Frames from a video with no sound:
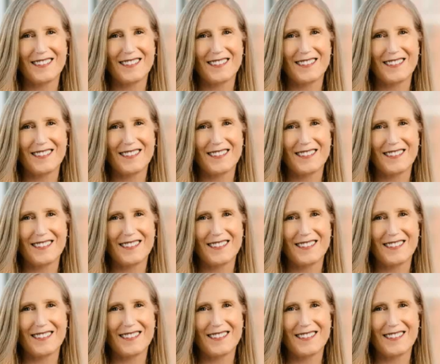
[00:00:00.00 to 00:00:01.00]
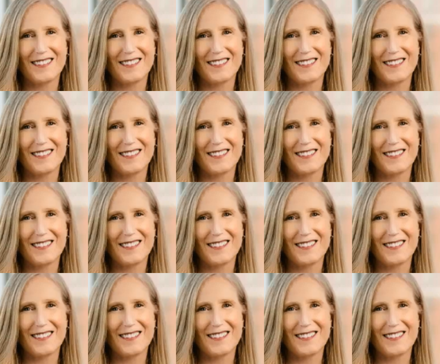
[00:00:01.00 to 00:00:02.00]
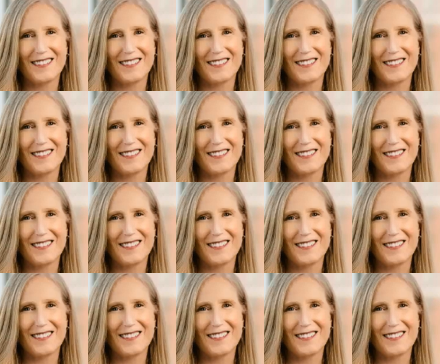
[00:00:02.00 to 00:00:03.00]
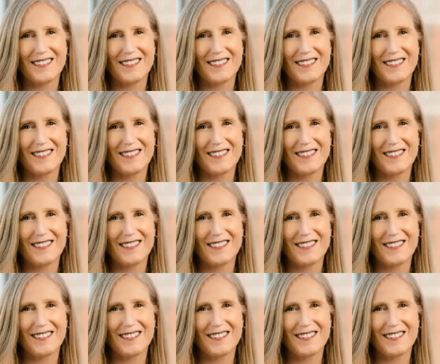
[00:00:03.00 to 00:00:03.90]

This is a still picture; no speech is visible.